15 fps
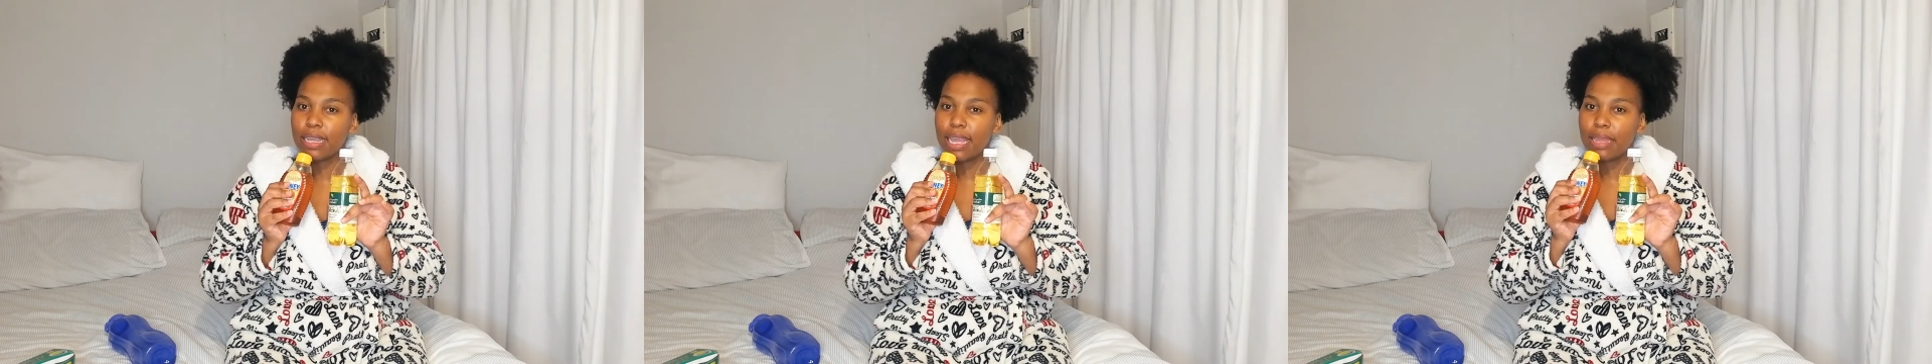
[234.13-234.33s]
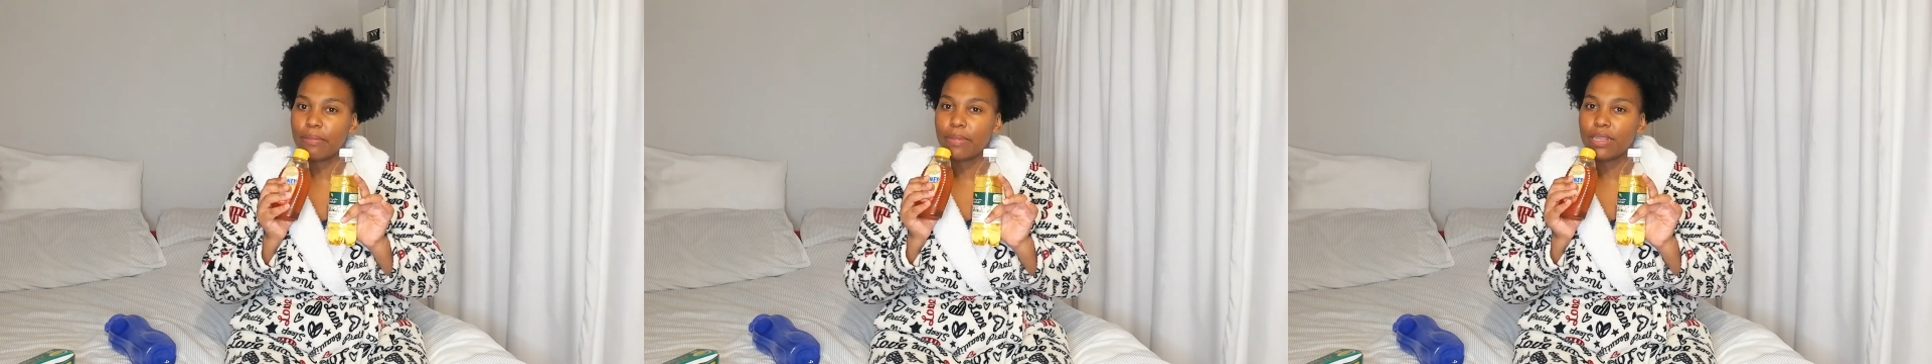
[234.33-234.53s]

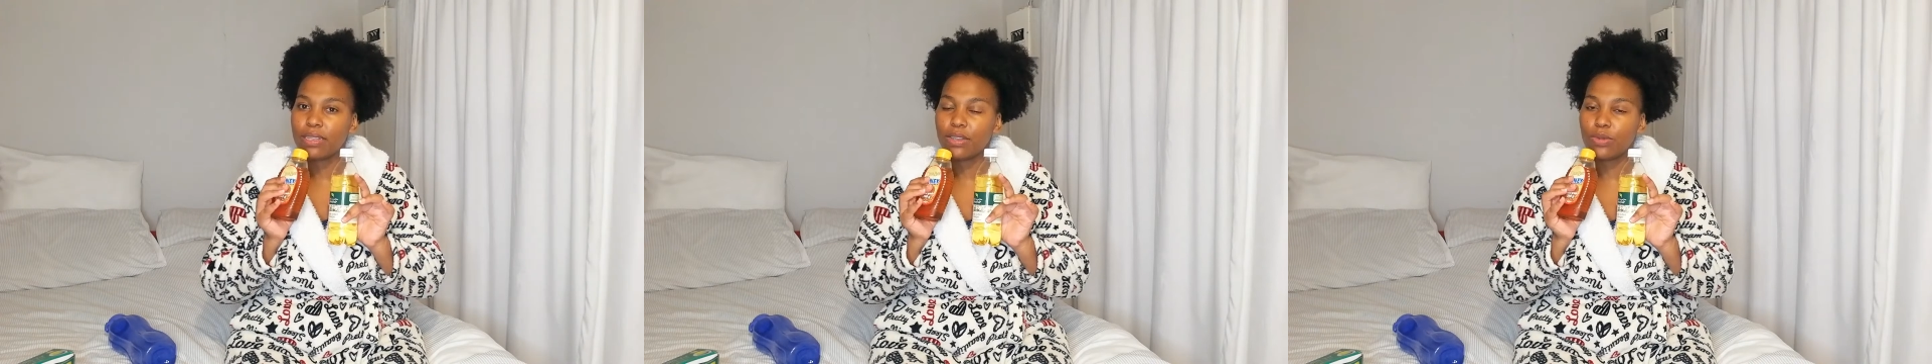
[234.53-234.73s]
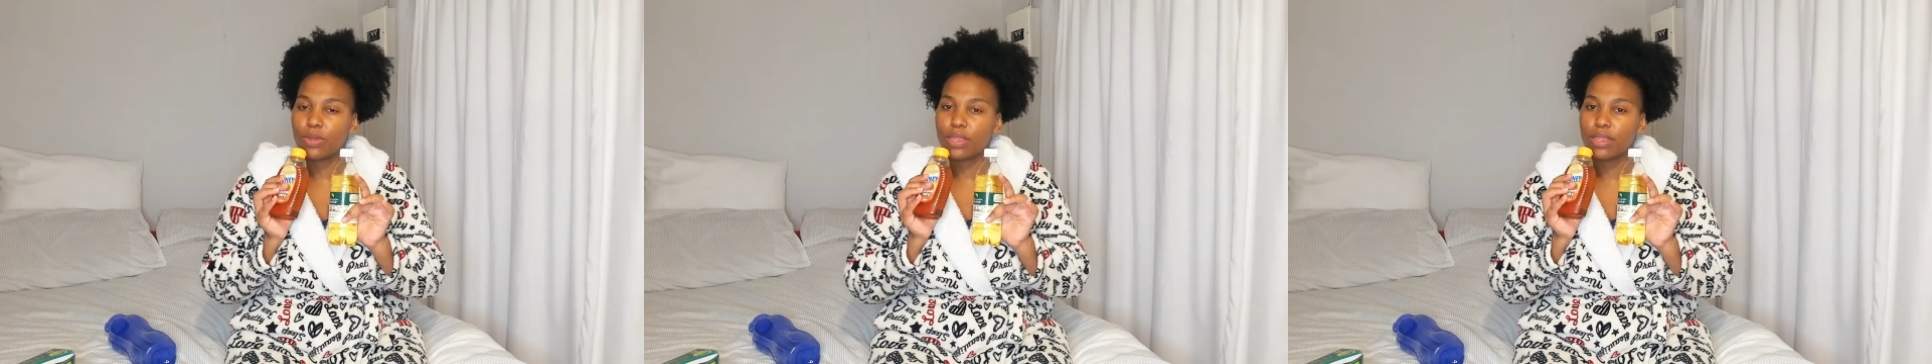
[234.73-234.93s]
I mix
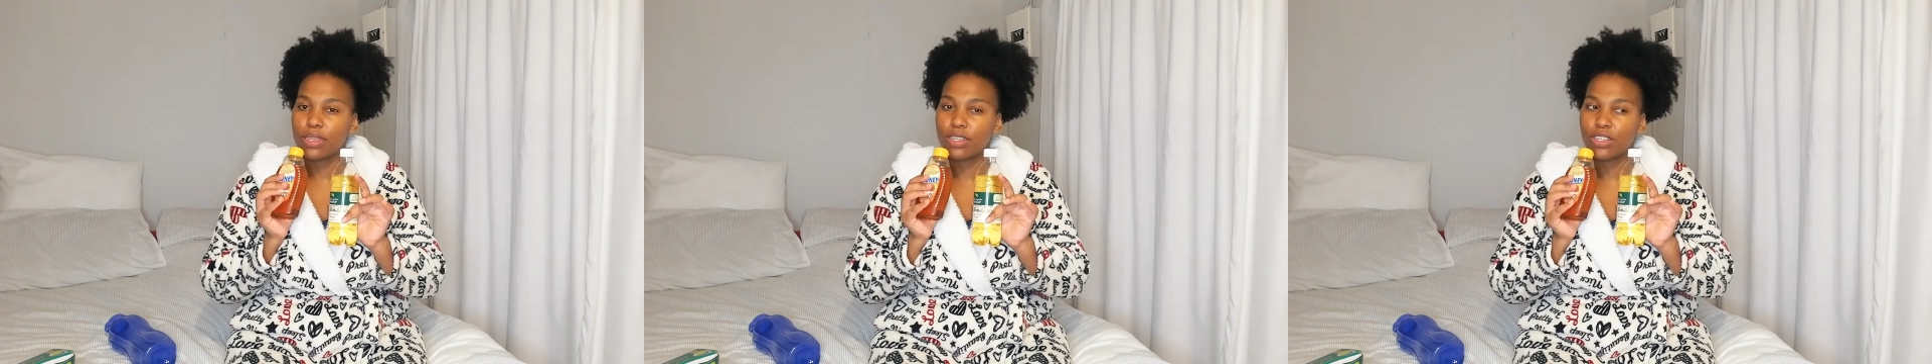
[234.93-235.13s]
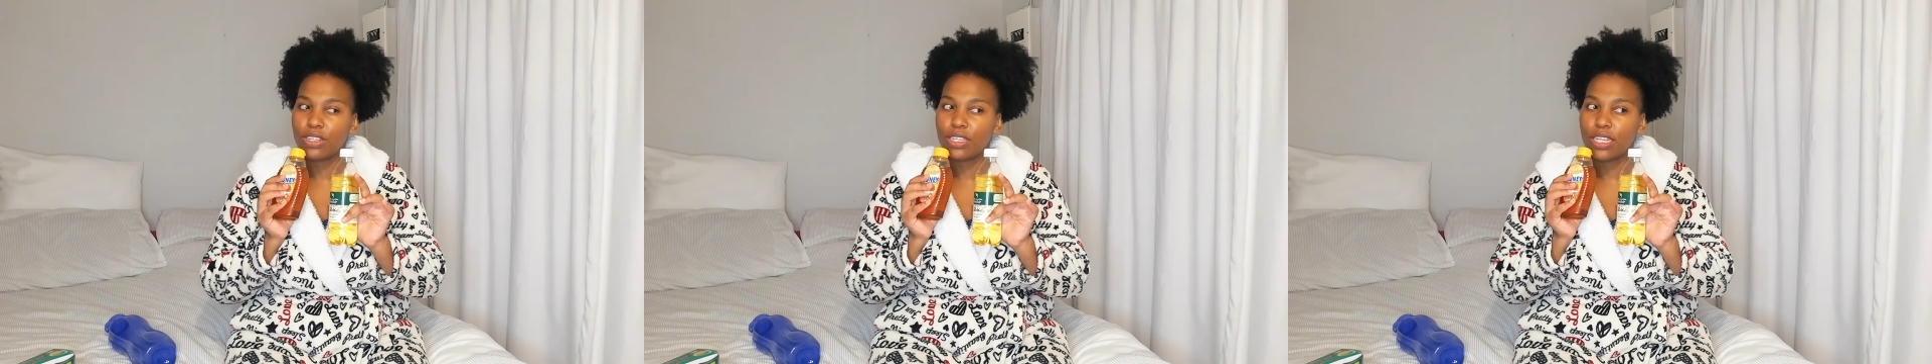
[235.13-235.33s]
it
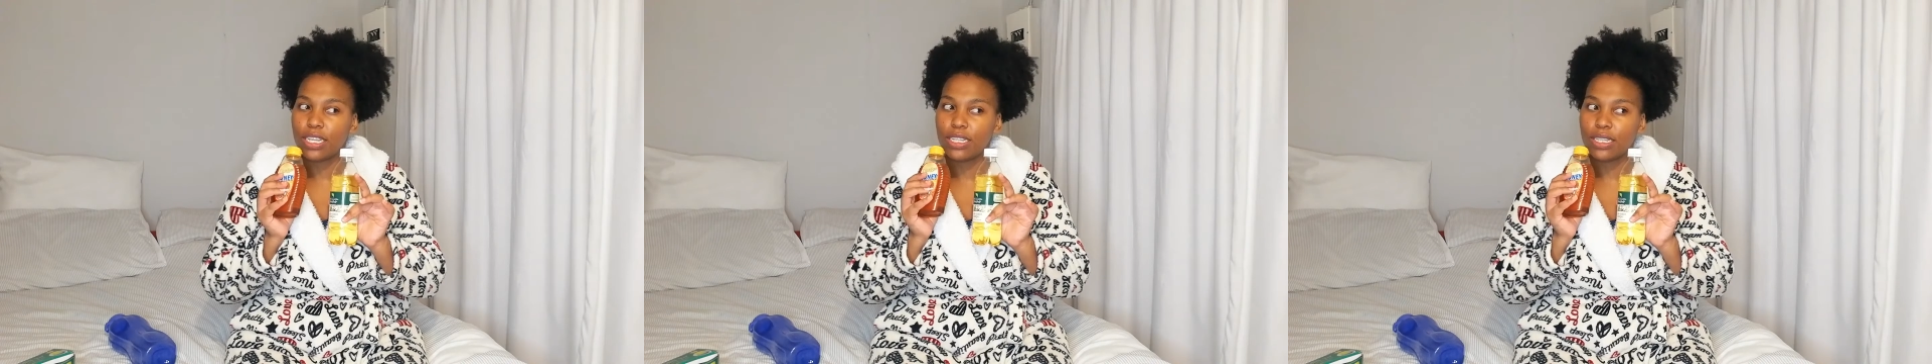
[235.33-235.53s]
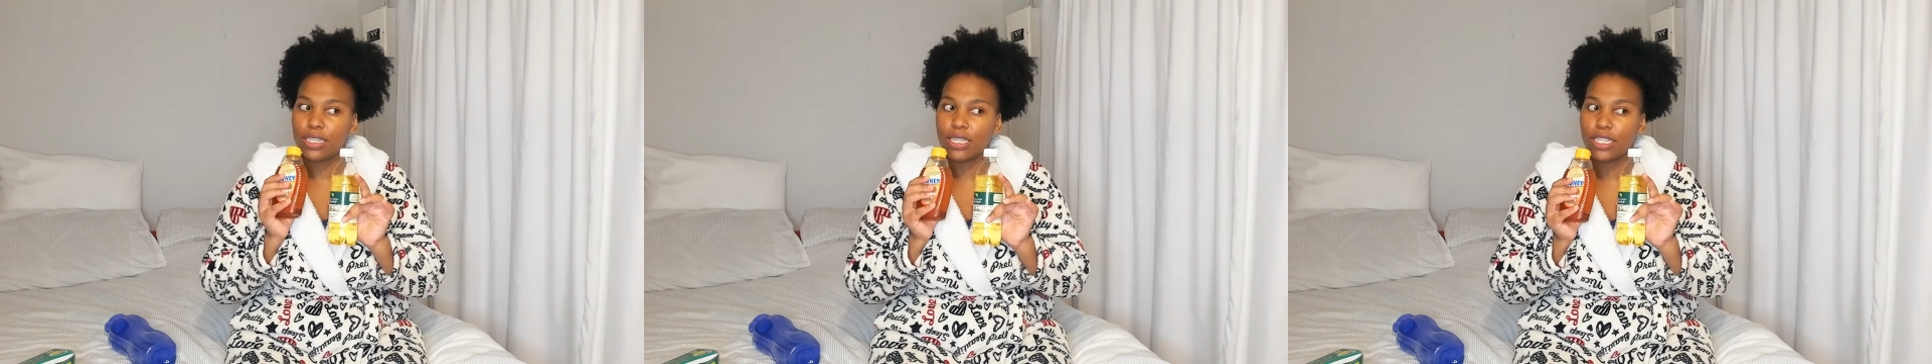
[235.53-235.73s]
with just
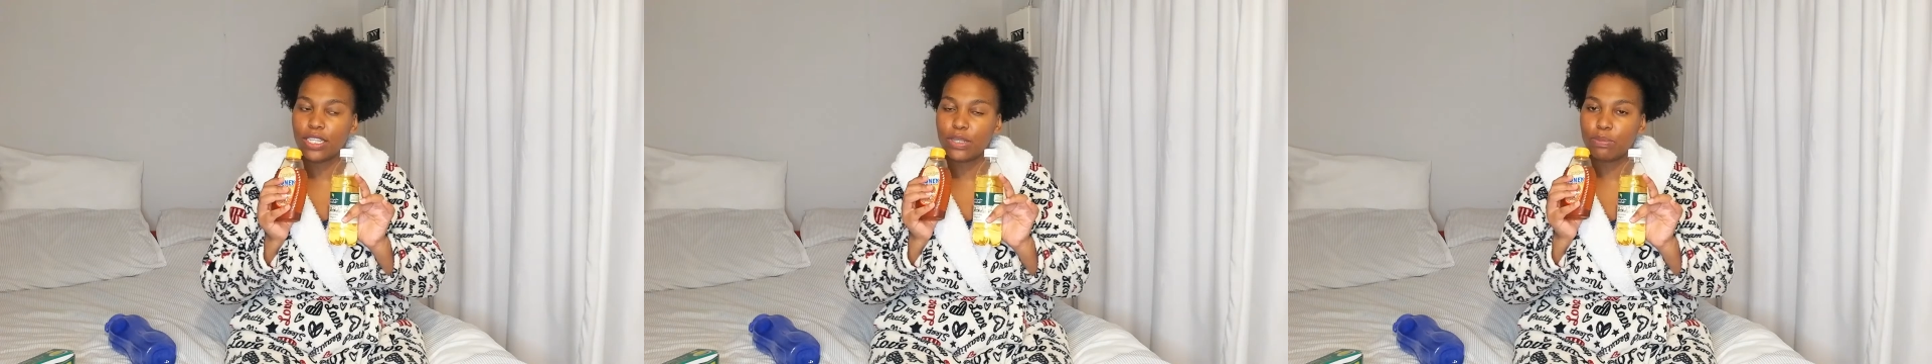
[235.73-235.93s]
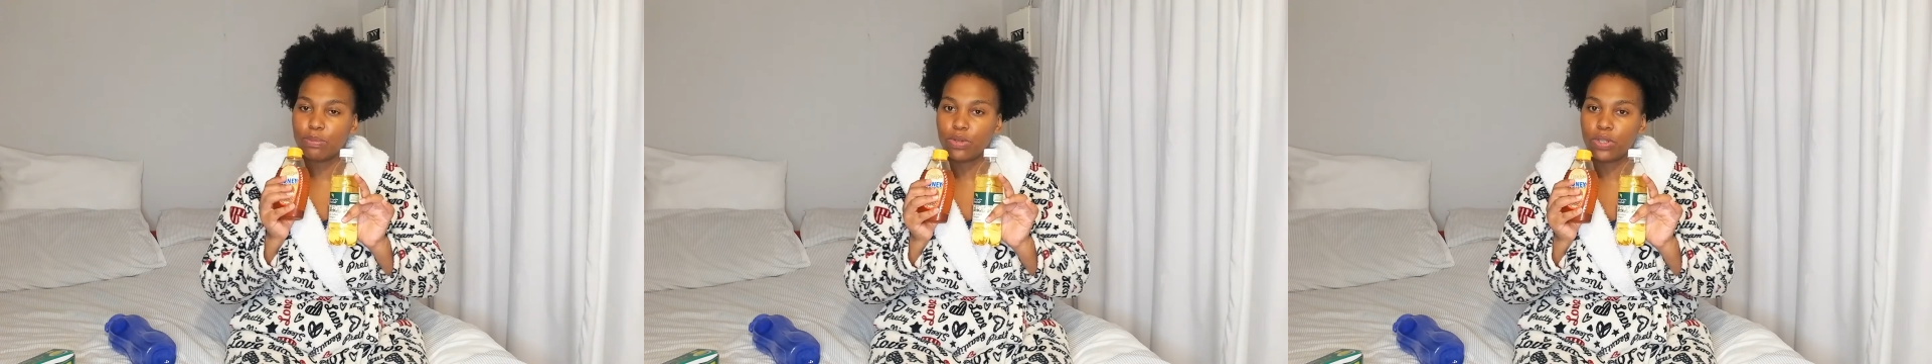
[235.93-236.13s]
a
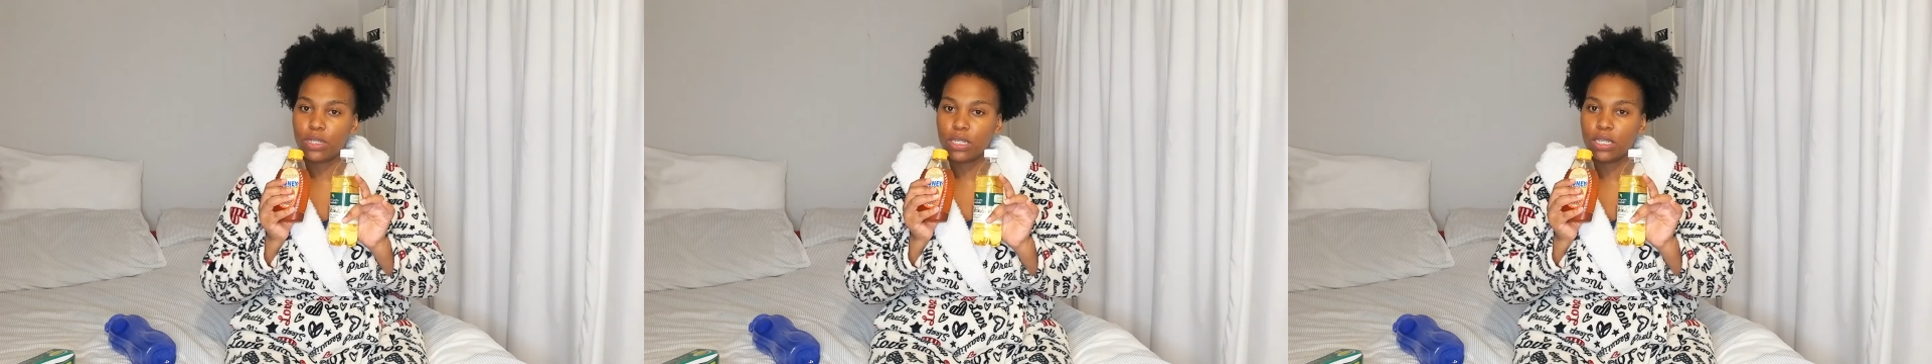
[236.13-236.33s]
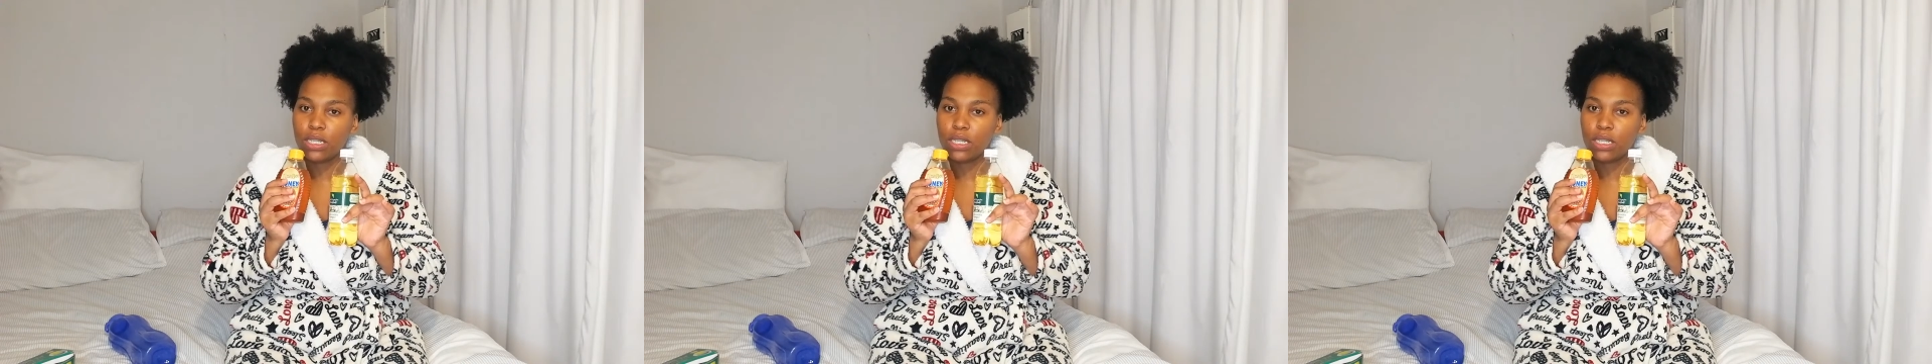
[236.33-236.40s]
teaspoon,